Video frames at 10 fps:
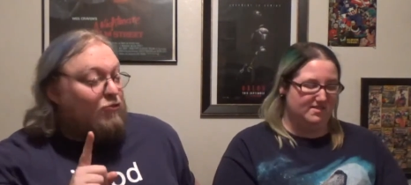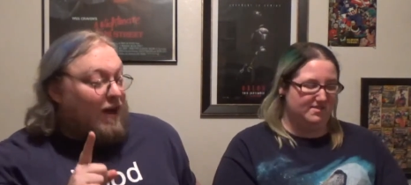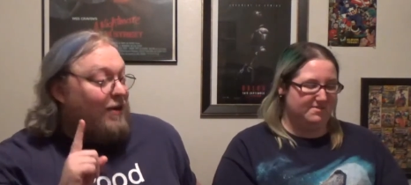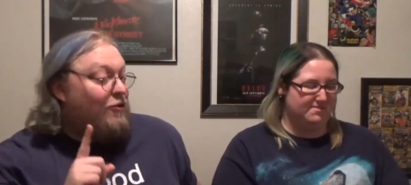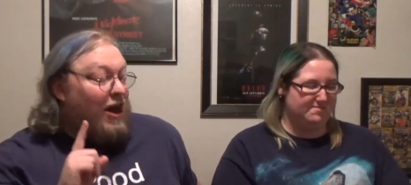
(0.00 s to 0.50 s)

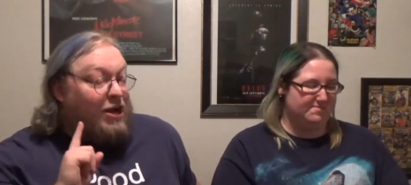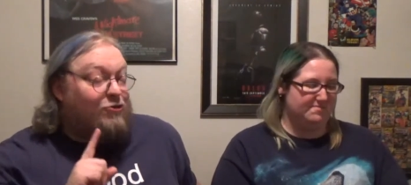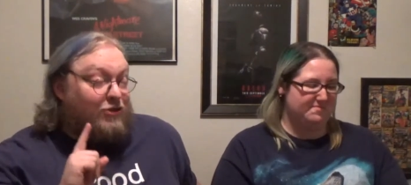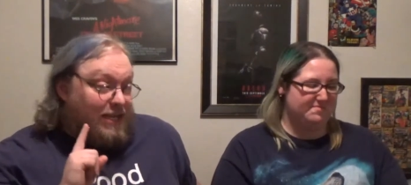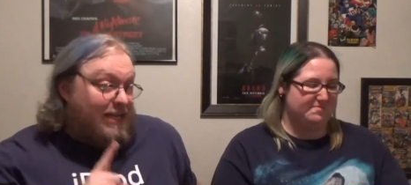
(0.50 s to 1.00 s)
Speaker 1: cracker I
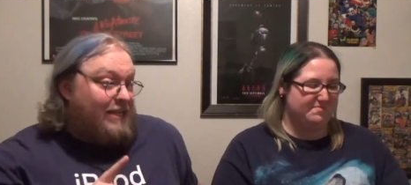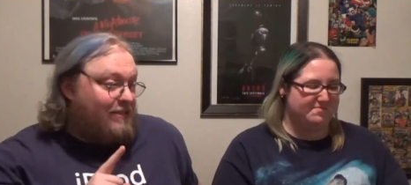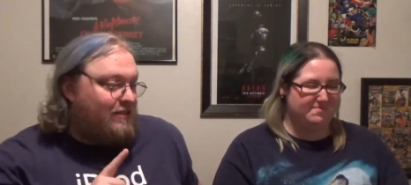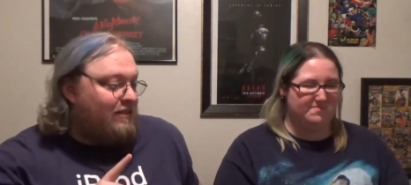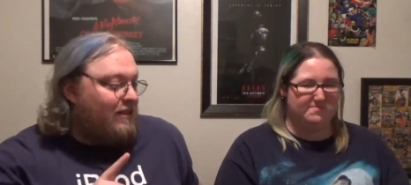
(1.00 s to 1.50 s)
could
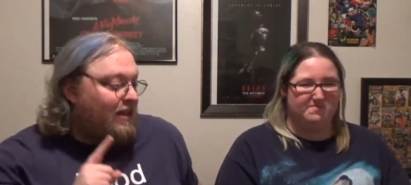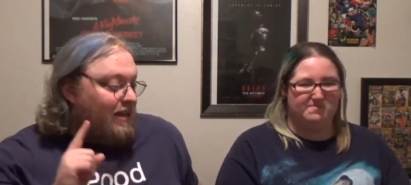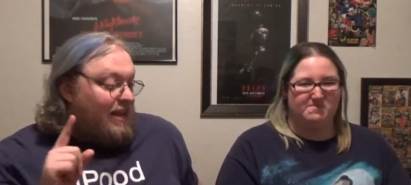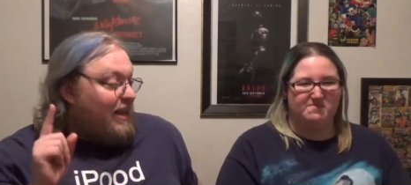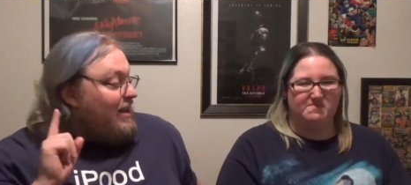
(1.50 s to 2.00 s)
eat.
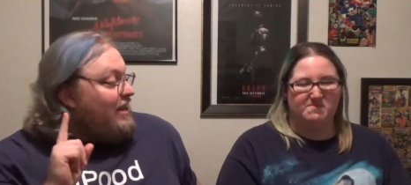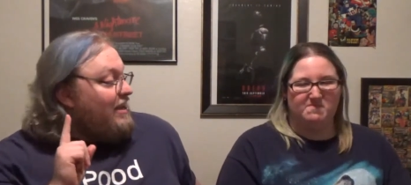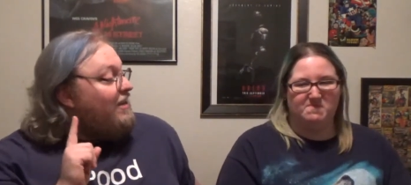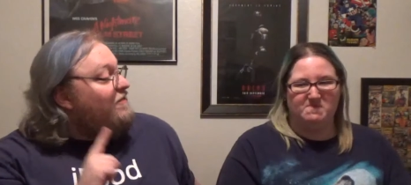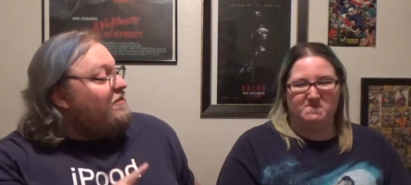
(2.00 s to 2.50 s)

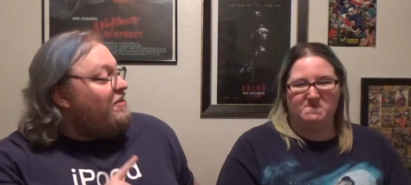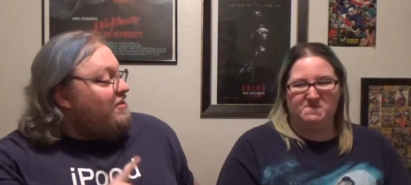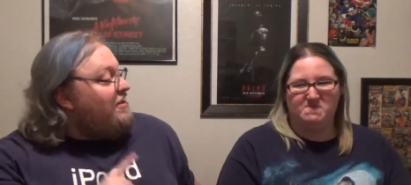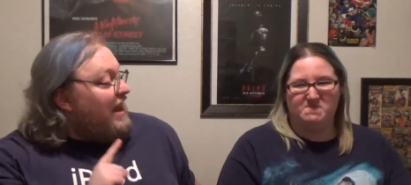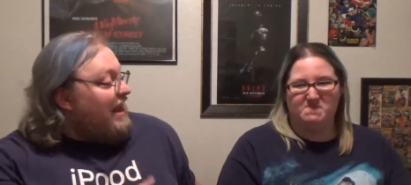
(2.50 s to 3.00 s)
Even the
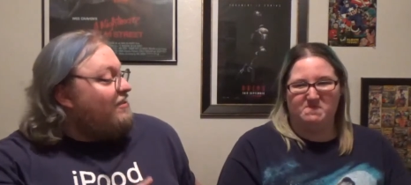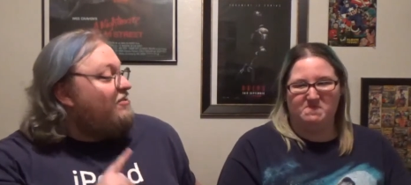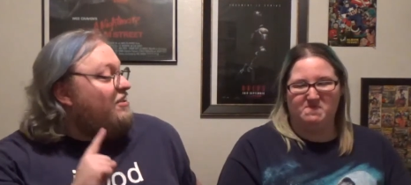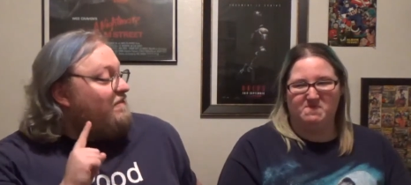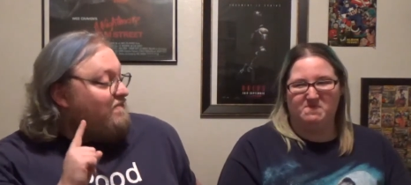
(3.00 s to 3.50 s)

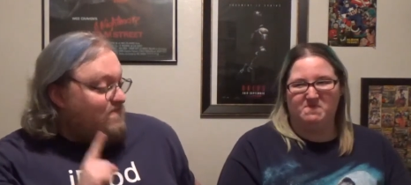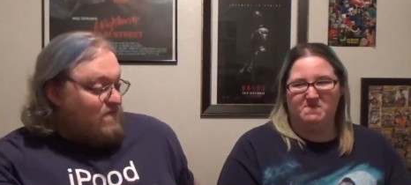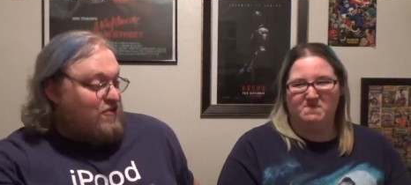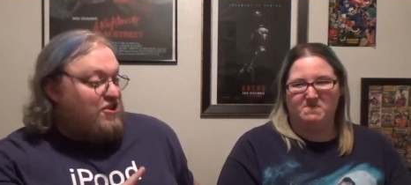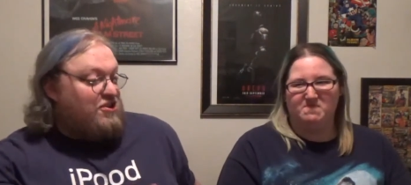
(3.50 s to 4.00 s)
nasty
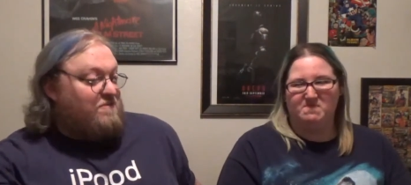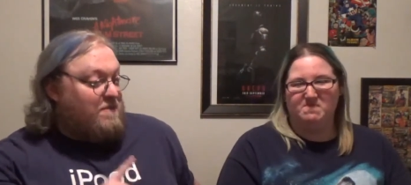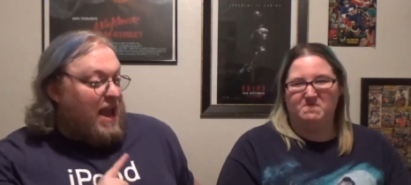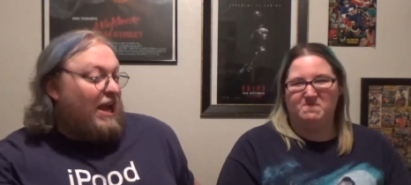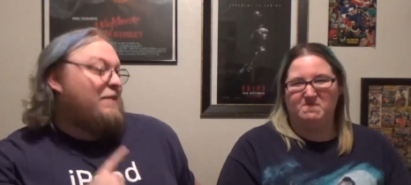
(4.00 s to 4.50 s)
freaking
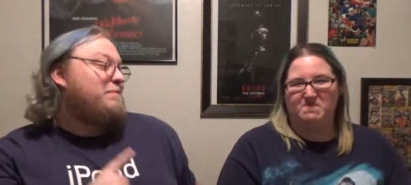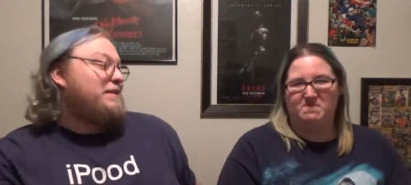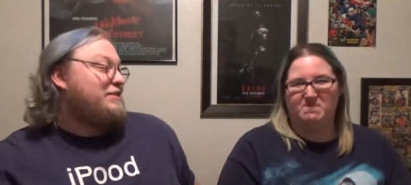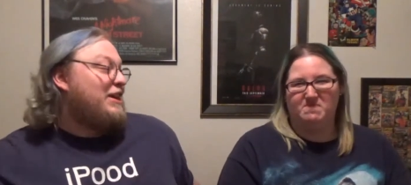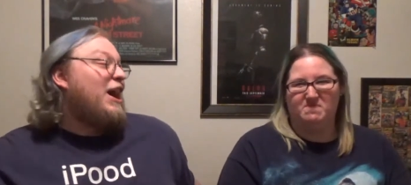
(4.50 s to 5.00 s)
egg
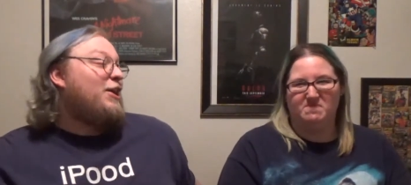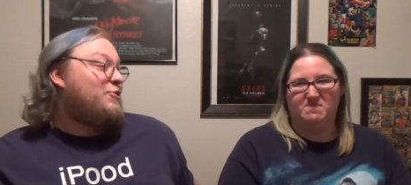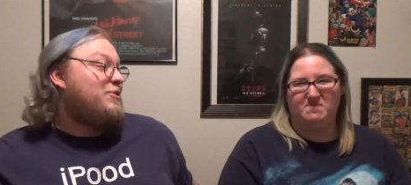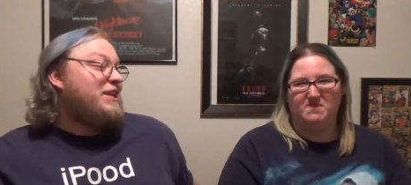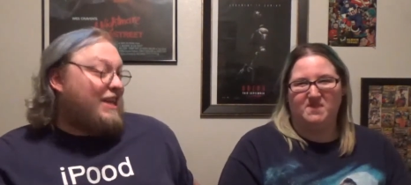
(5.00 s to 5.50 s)
biscuit I
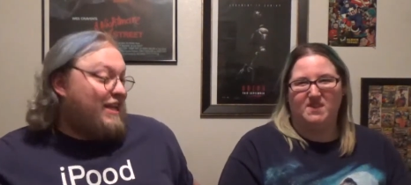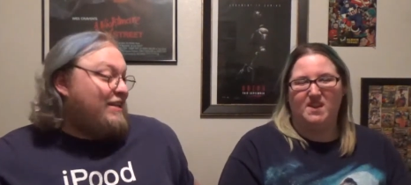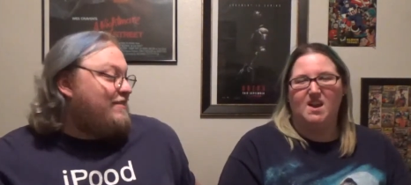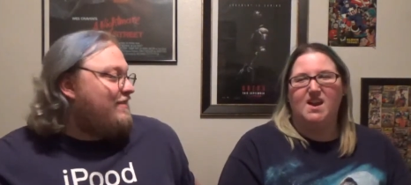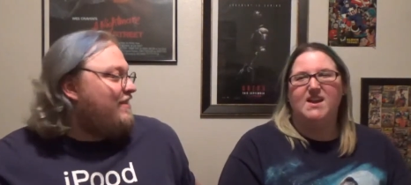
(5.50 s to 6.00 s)
could
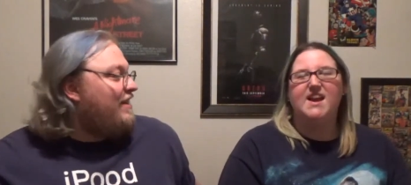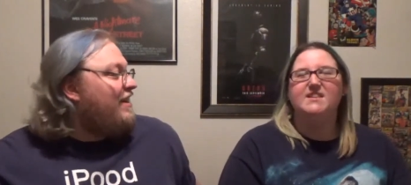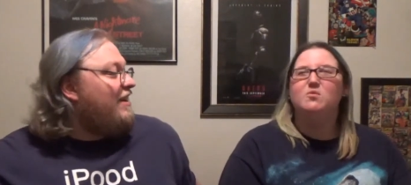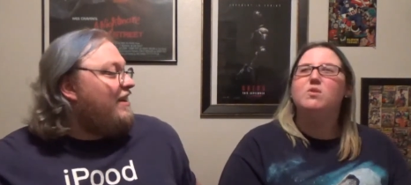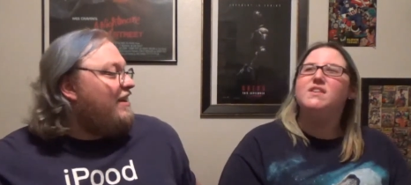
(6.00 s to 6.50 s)
eat.
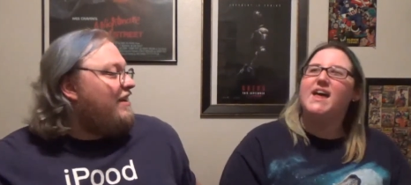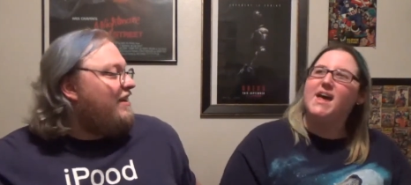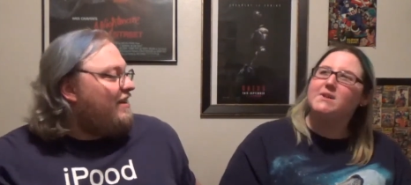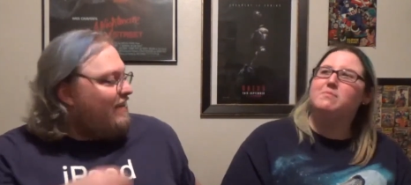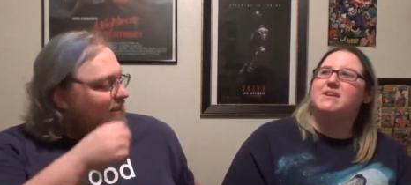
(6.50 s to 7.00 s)
Speaker 2: Yeah, well, the
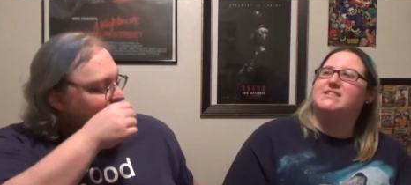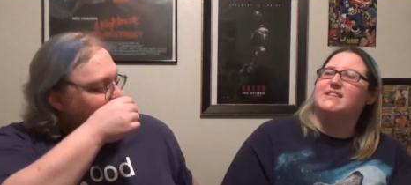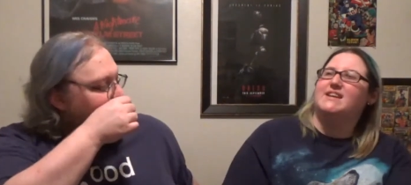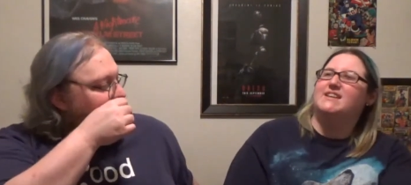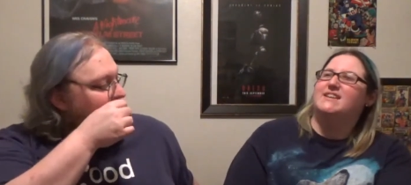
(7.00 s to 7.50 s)
egg
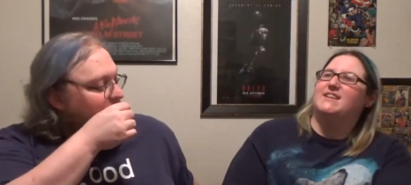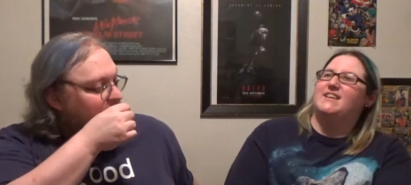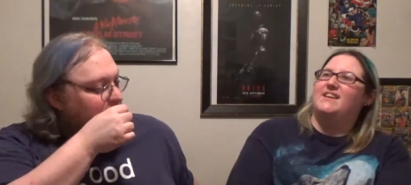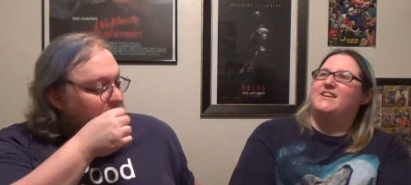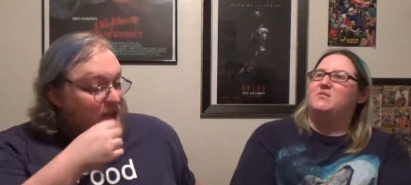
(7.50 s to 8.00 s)
biscuit
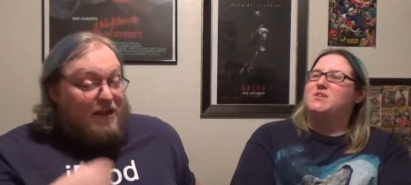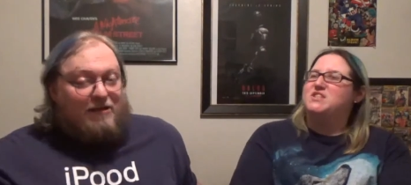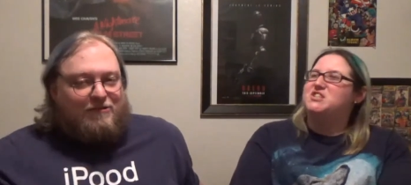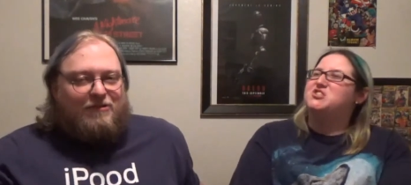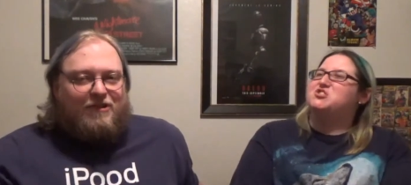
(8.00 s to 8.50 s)

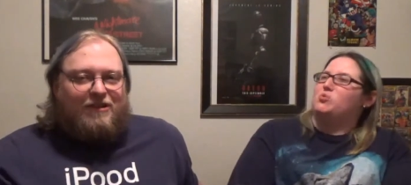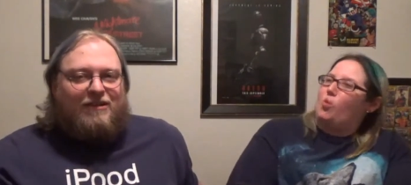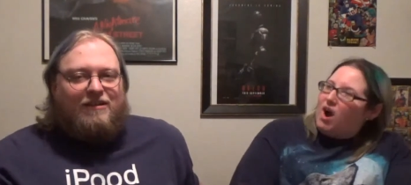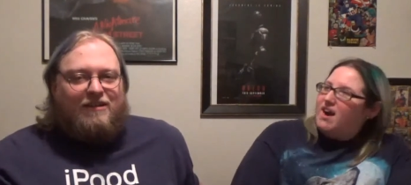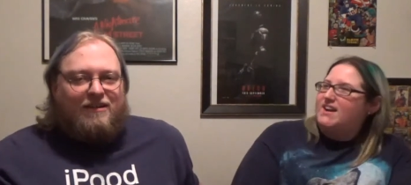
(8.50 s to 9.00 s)
was just
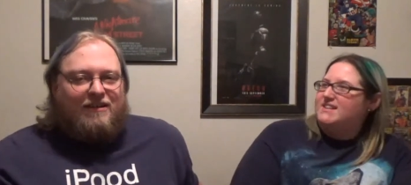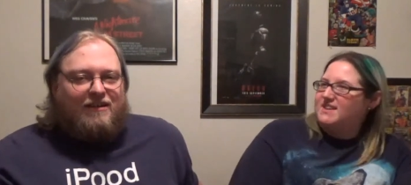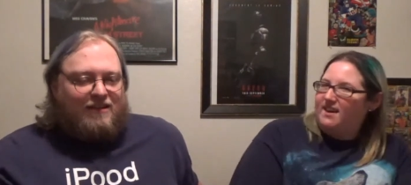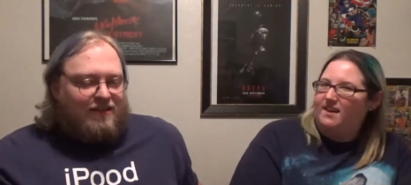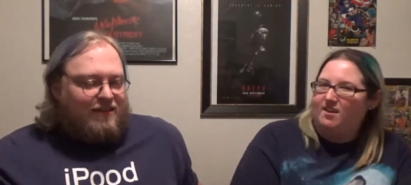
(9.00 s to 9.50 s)
dry as
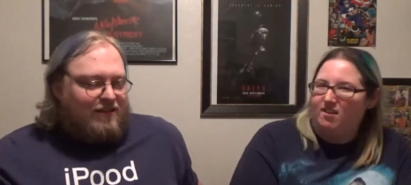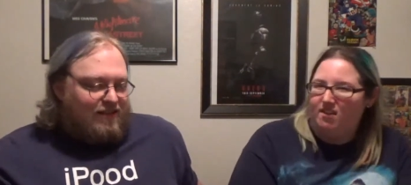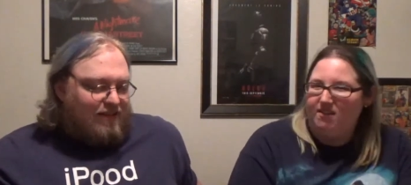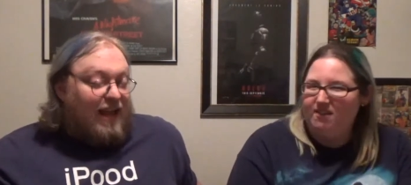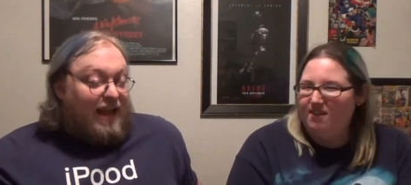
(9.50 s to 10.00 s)

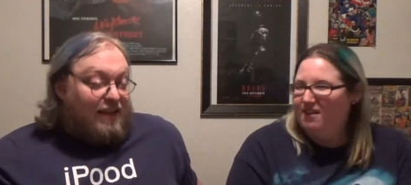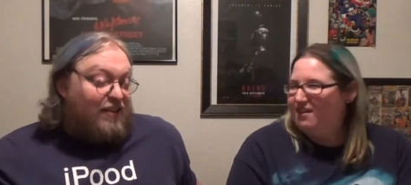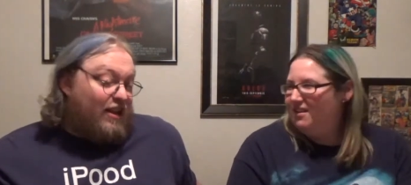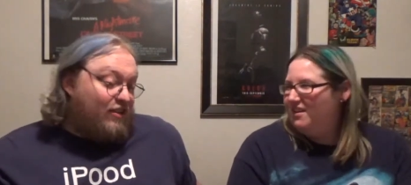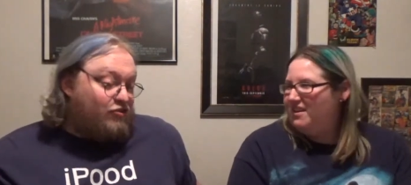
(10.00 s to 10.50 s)
hell.
Speaker 1: Yeah, and
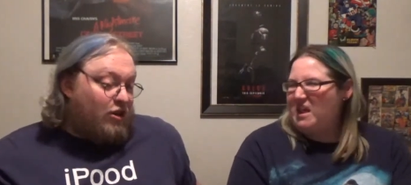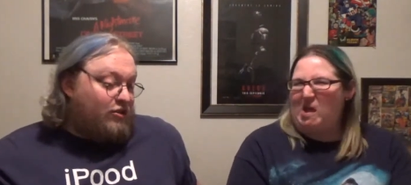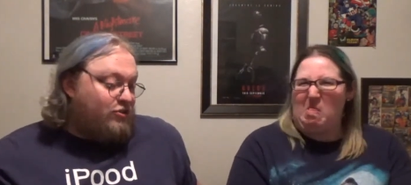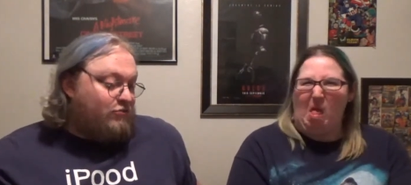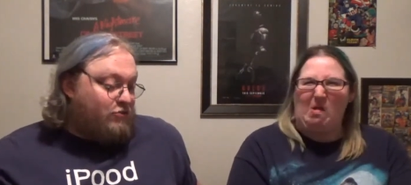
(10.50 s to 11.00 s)
then it
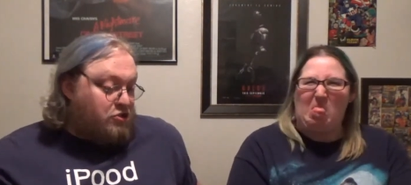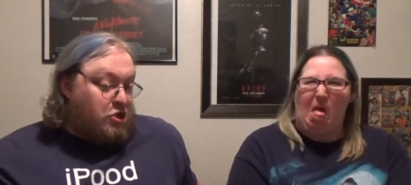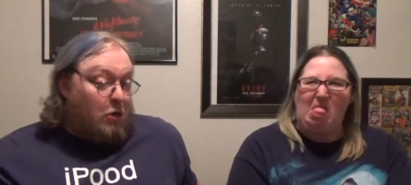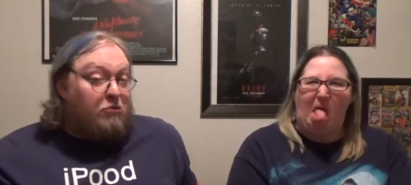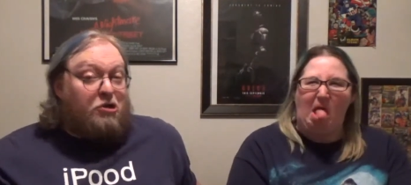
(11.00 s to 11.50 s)
tried to mm-hmm.
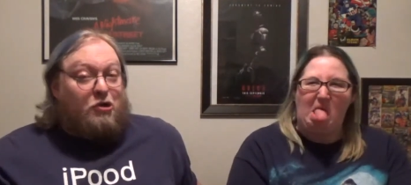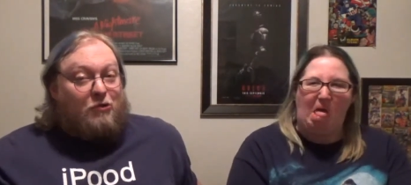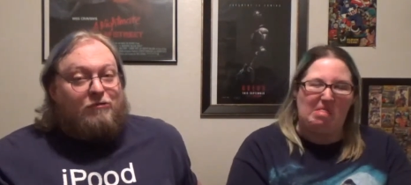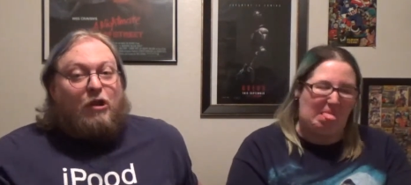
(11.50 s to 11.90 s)
choke you. It was